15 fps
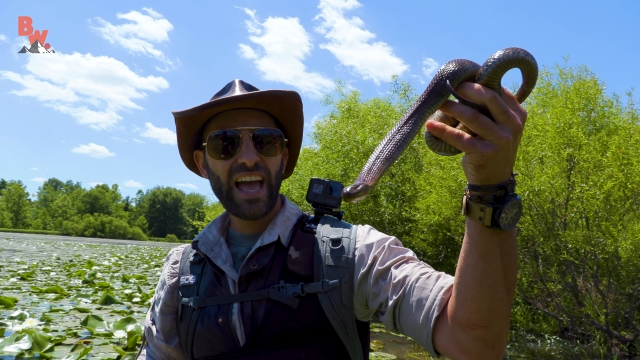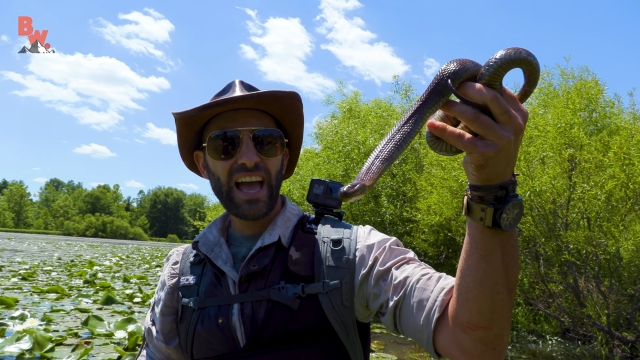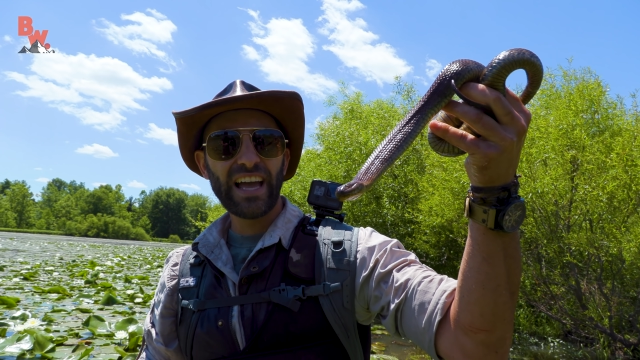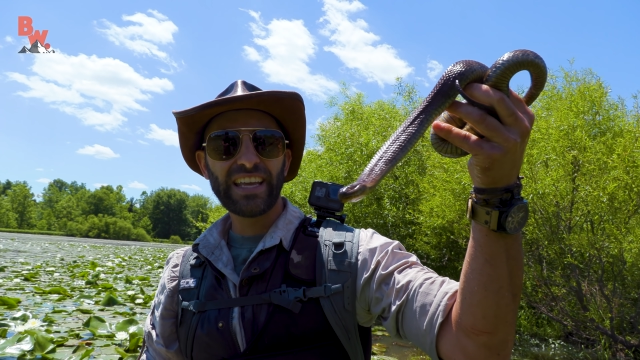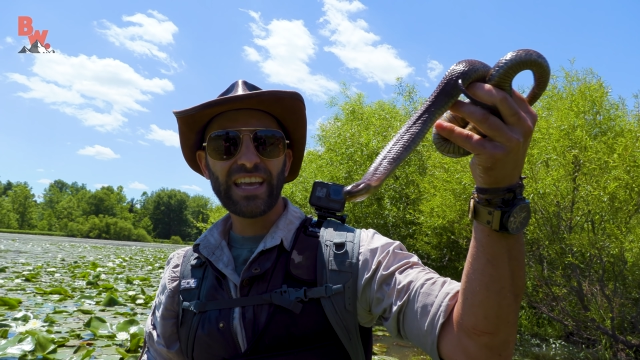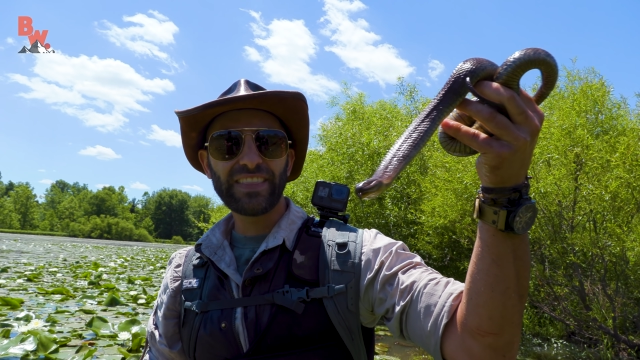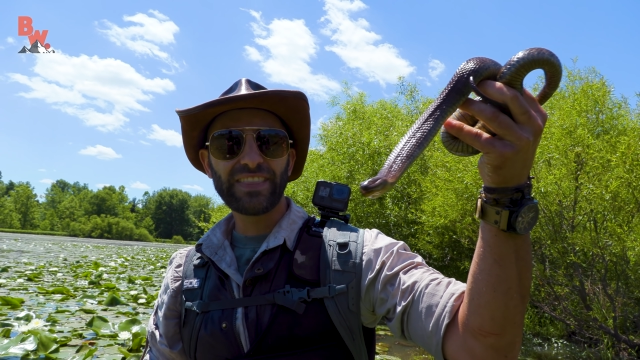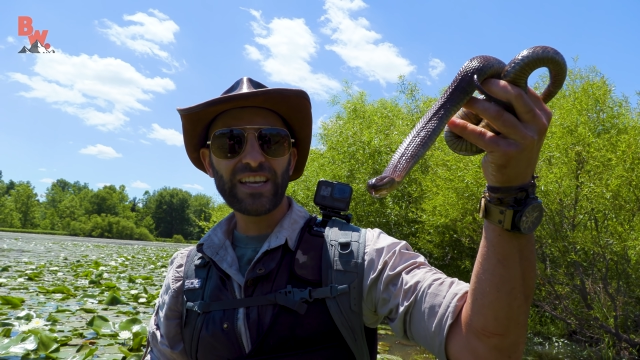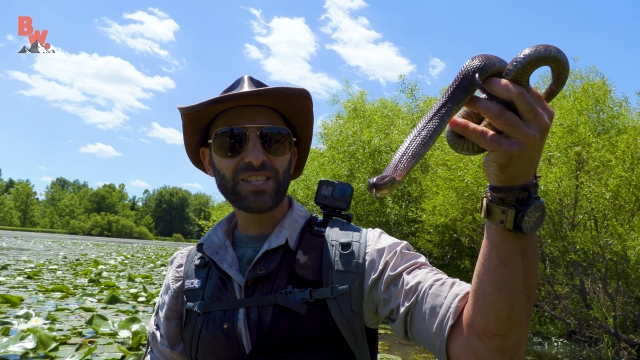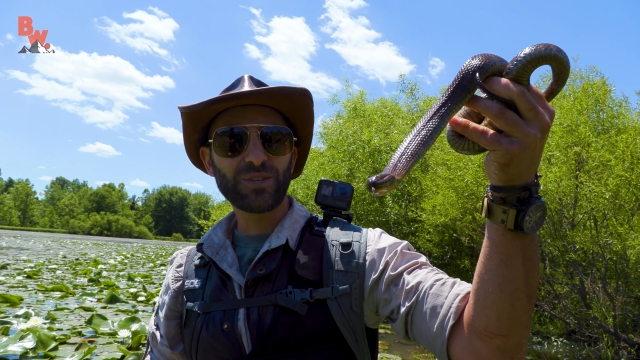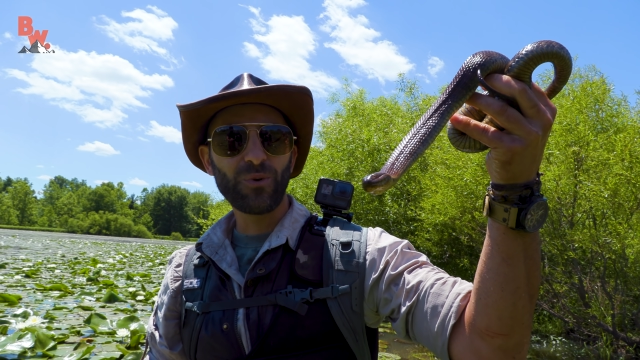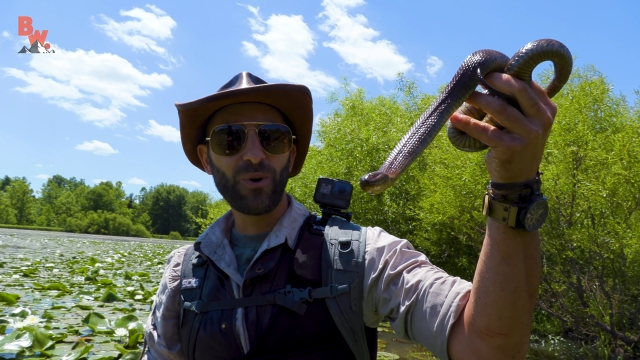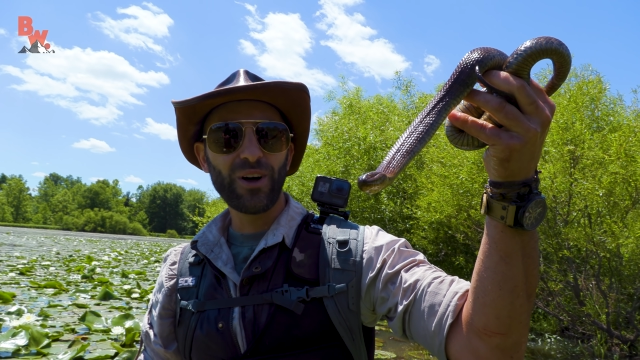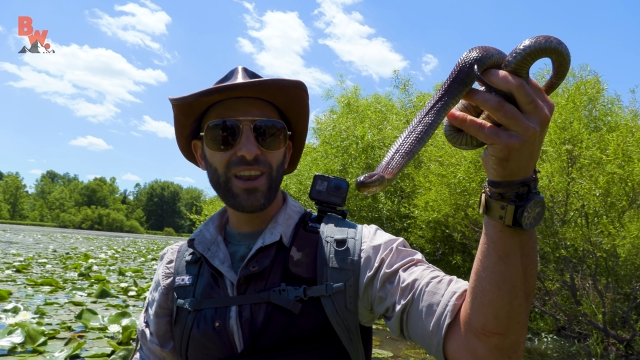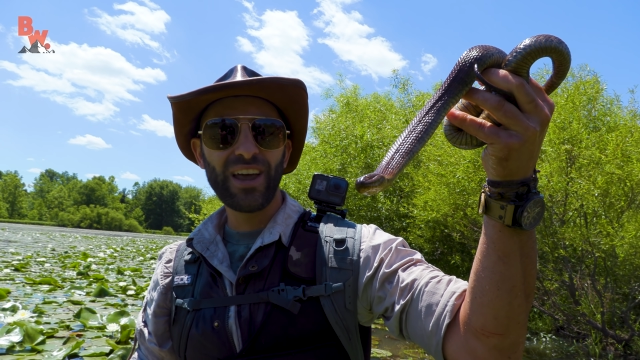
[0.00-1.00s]
and get this
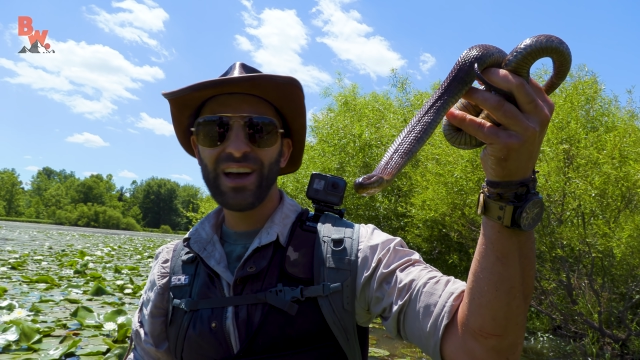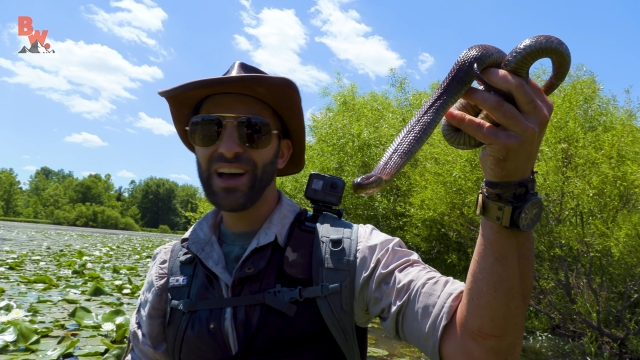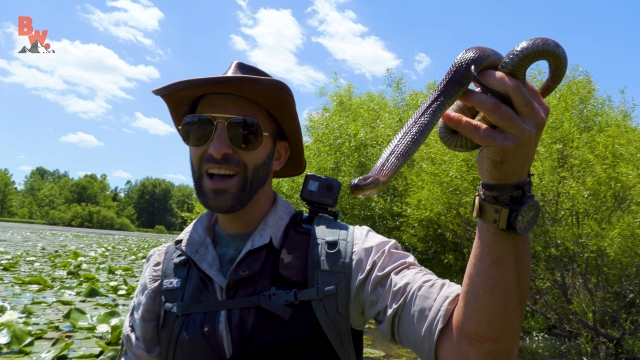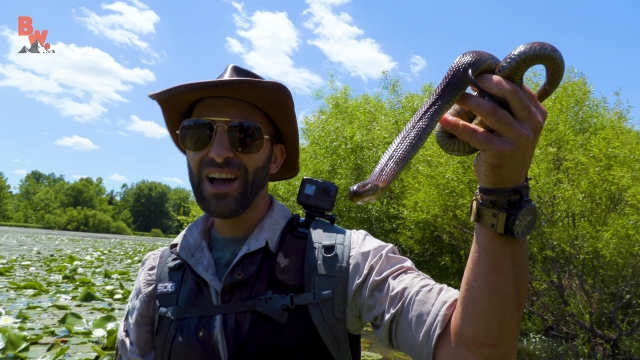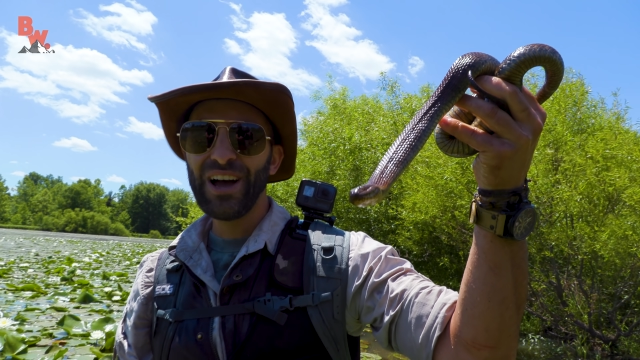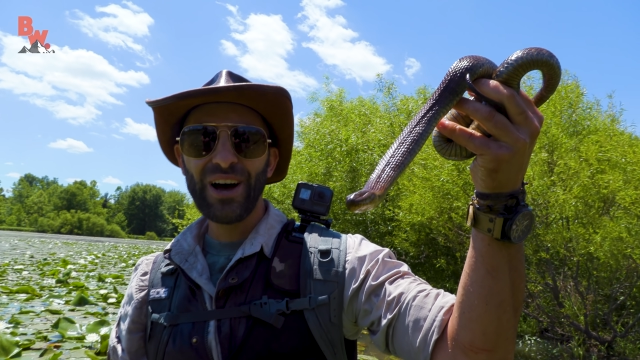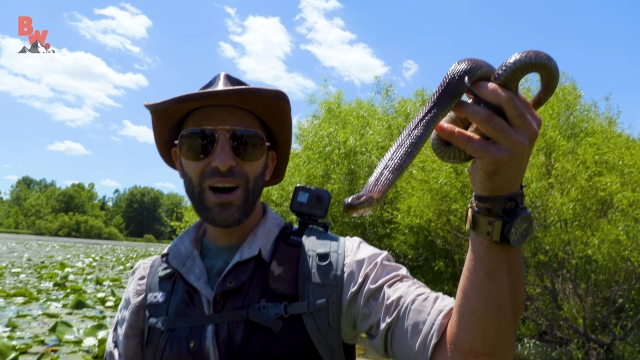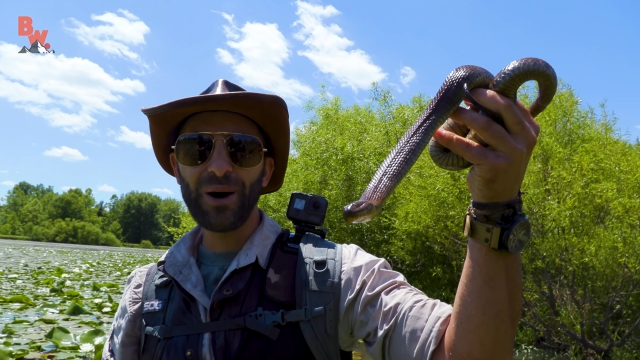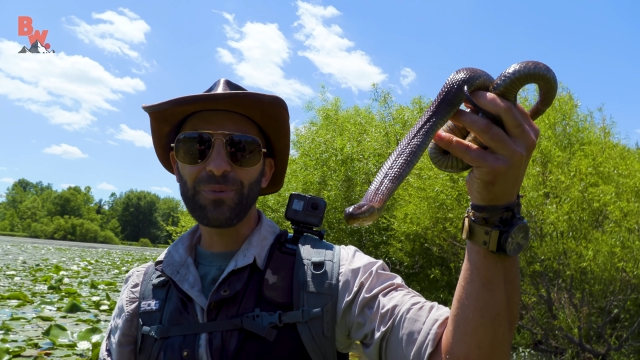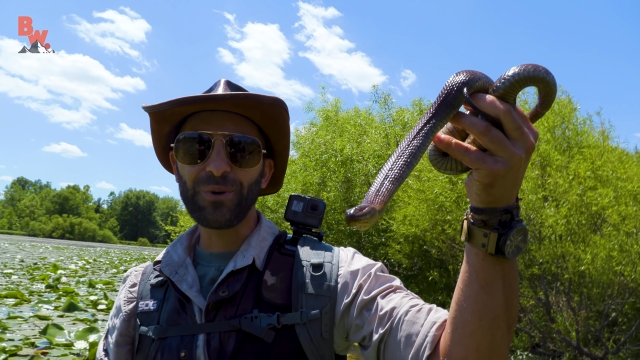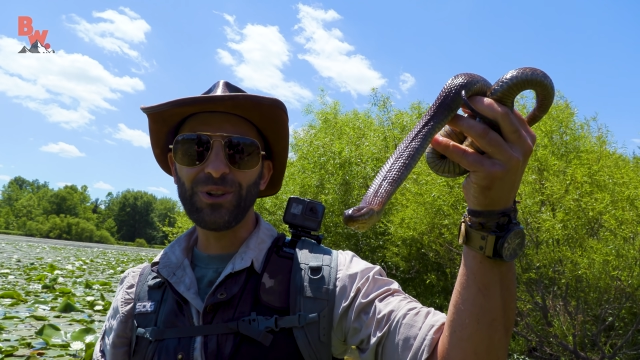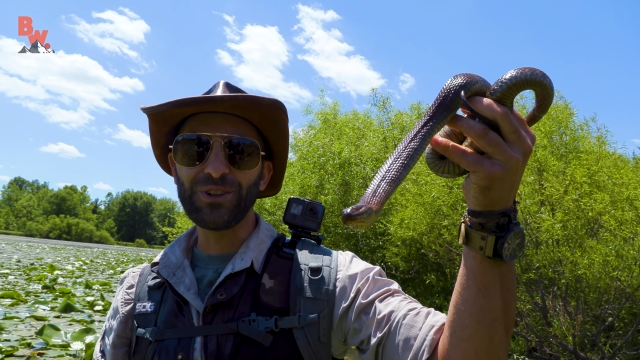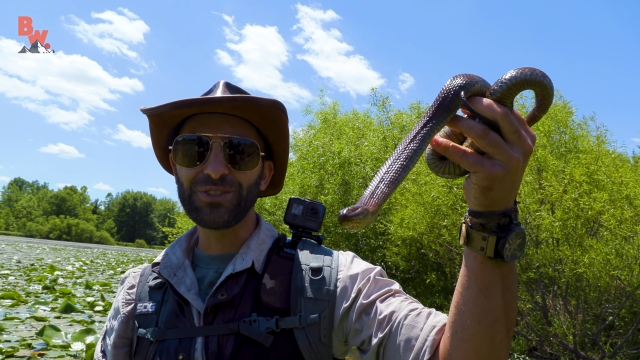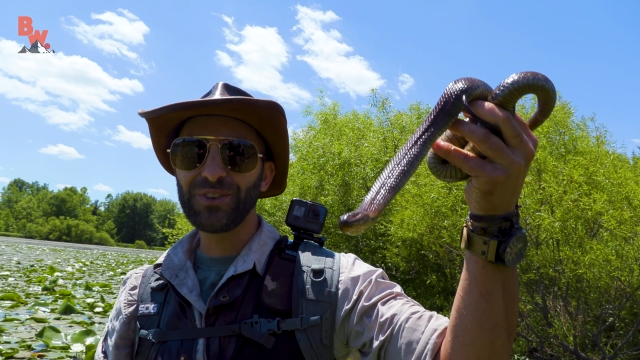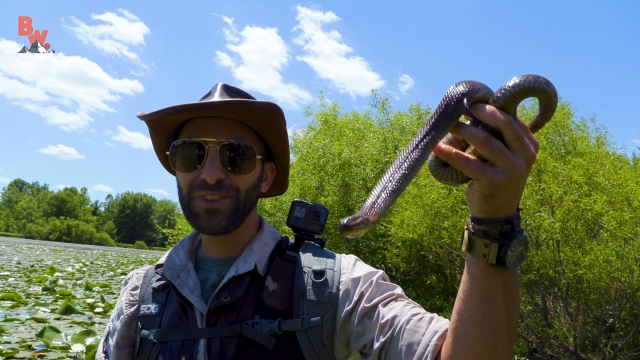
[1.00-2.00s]
one up
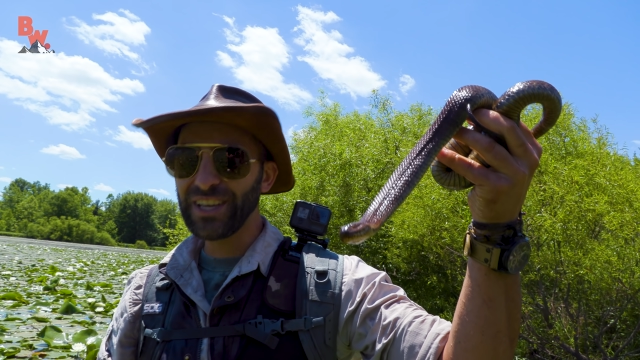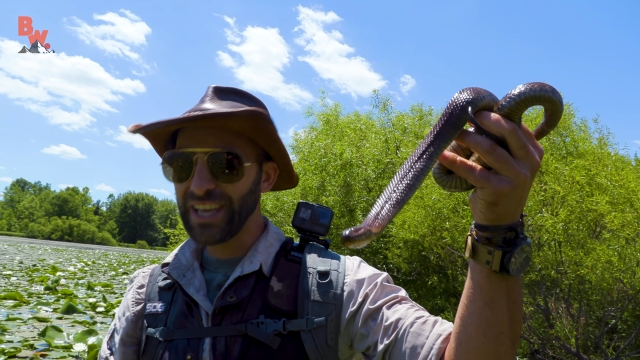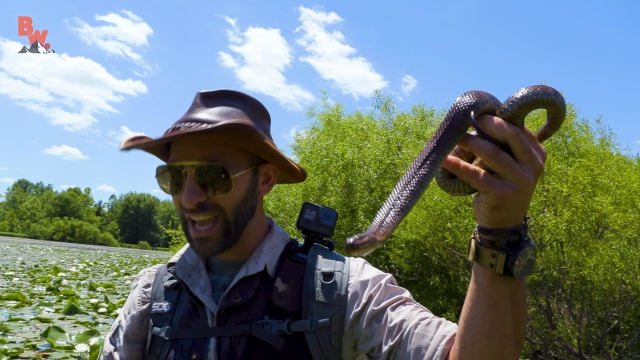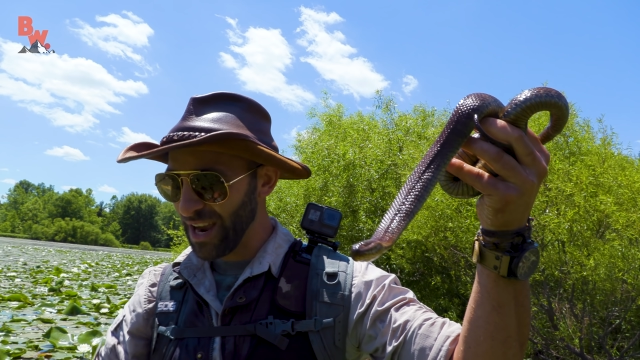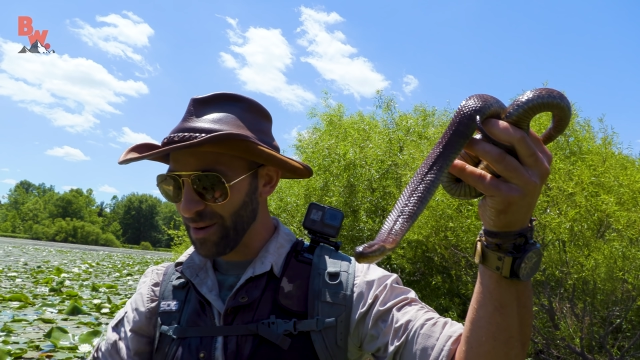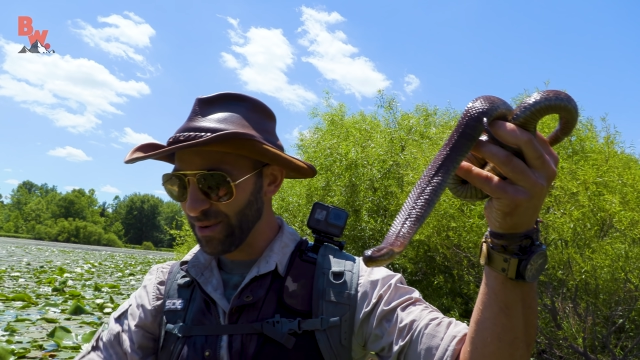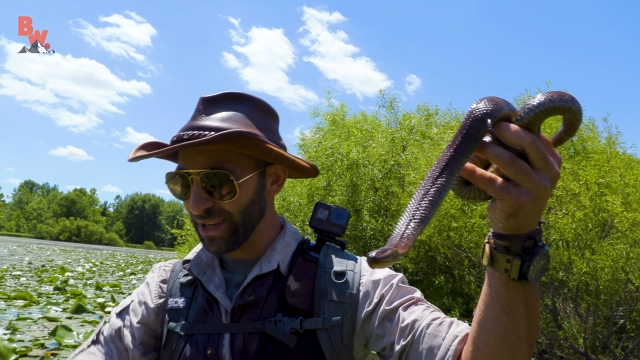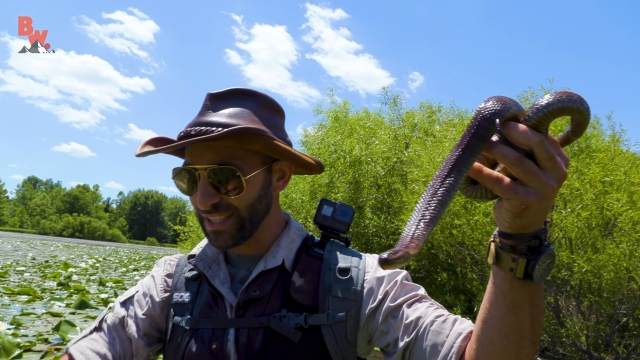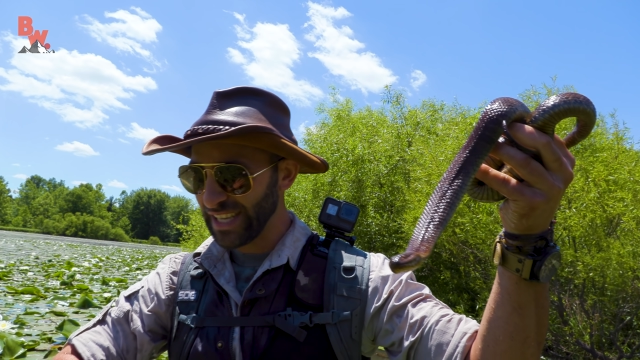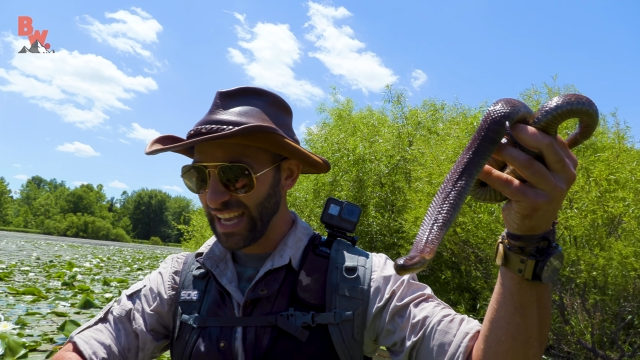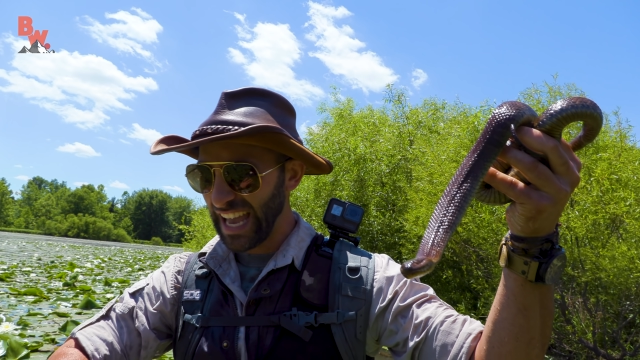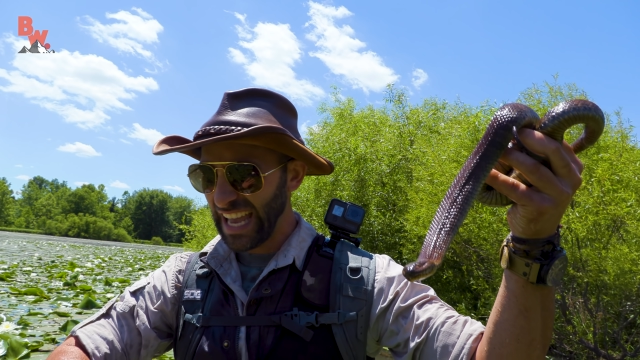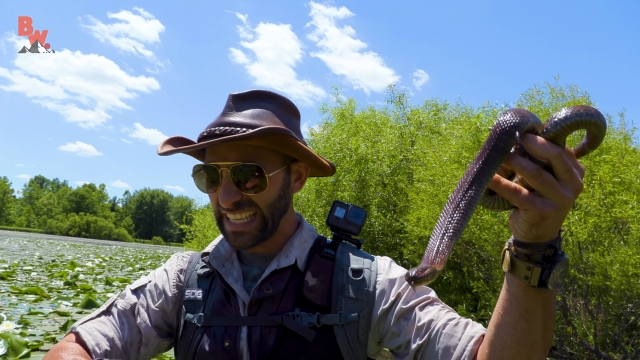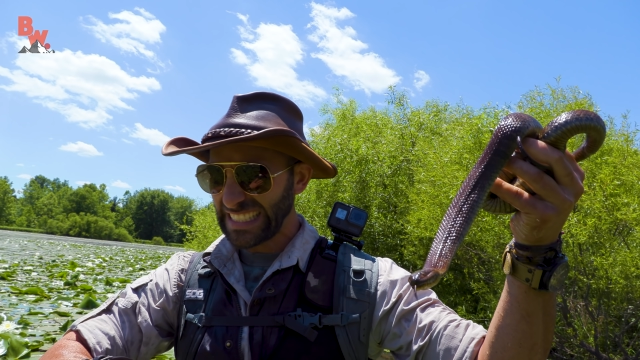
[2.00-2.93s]
close for the cameras.